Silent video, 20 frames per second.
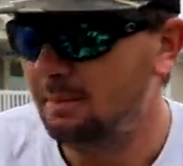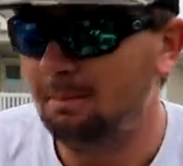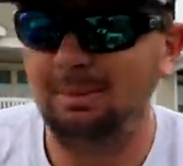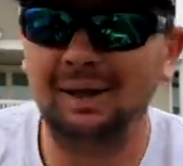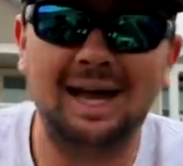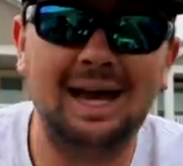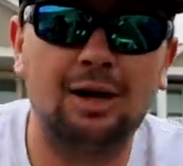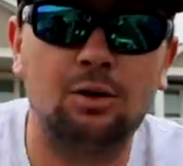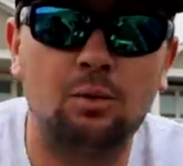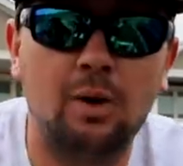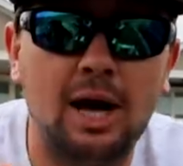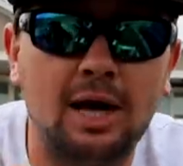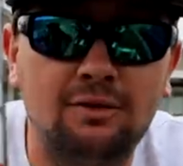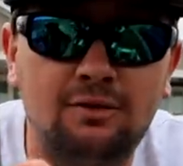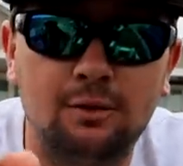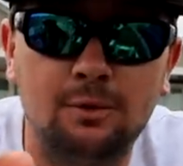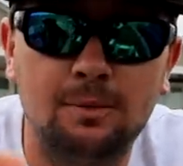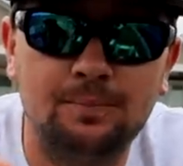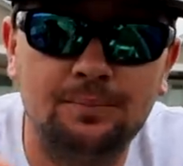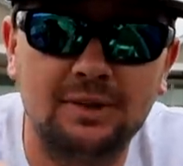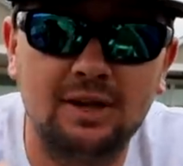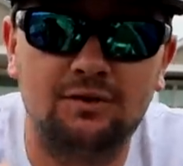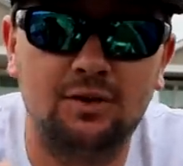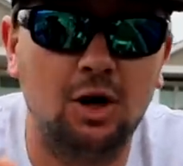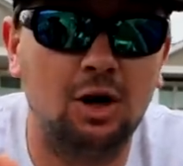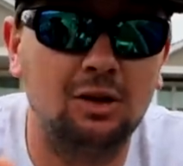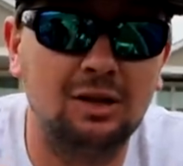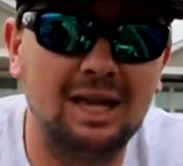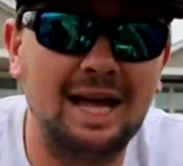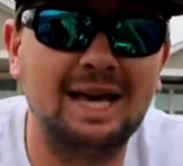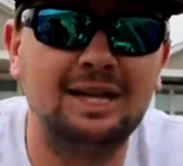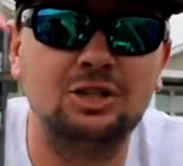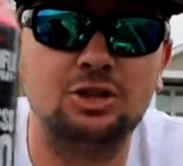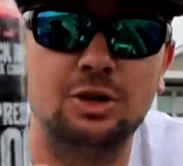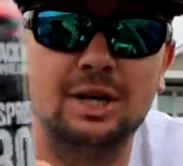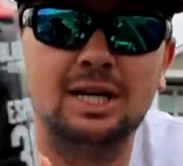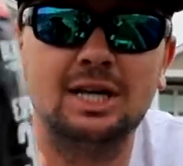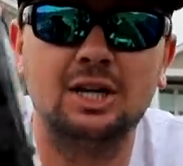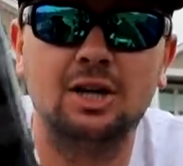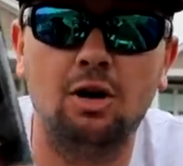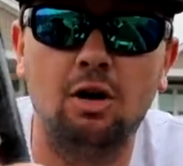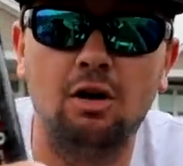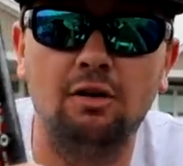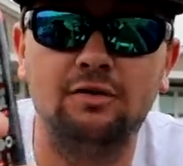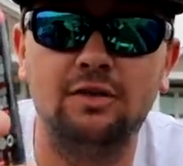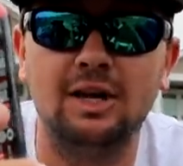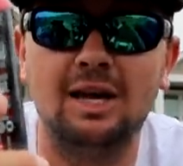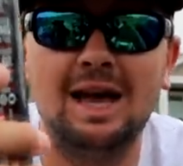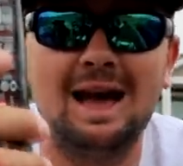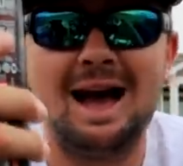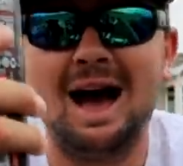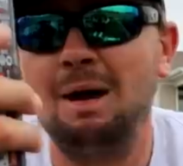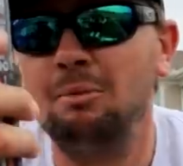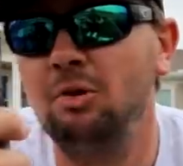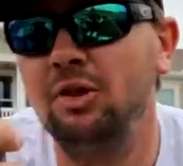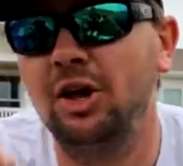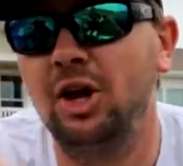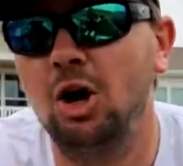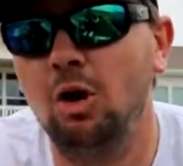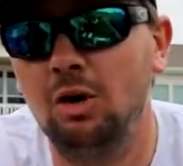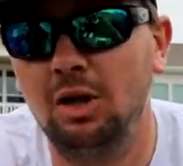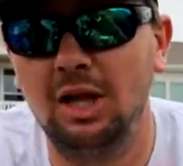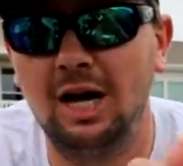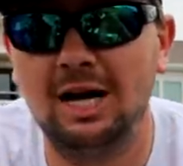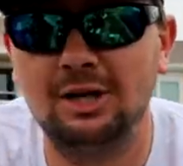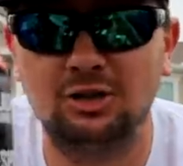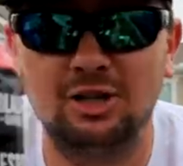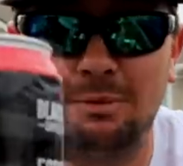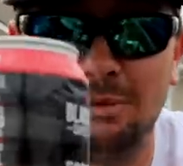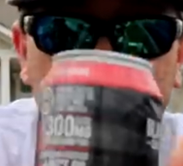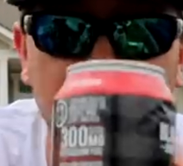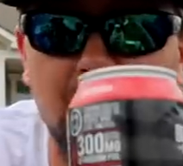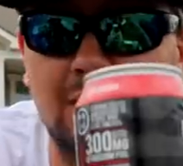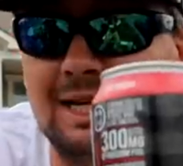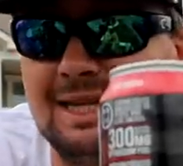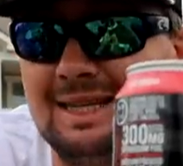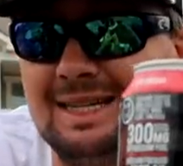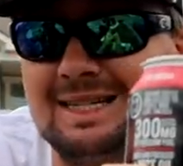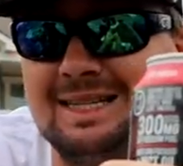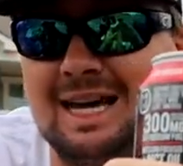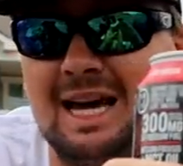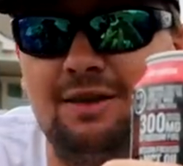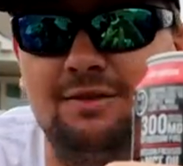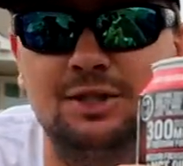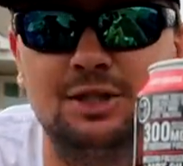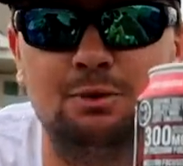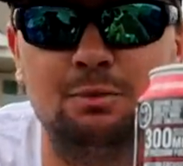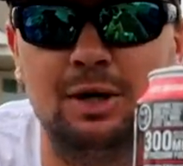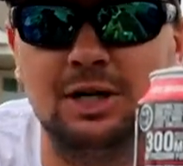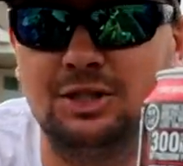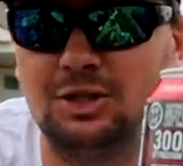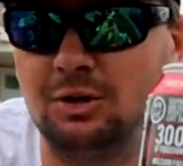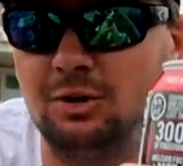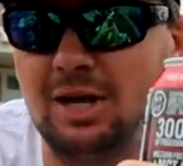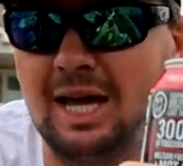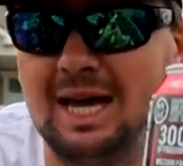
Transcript: Black Rifle. If y'all like drinking coffee, I'm on the go a lot, so I've been drinking these kind of espresso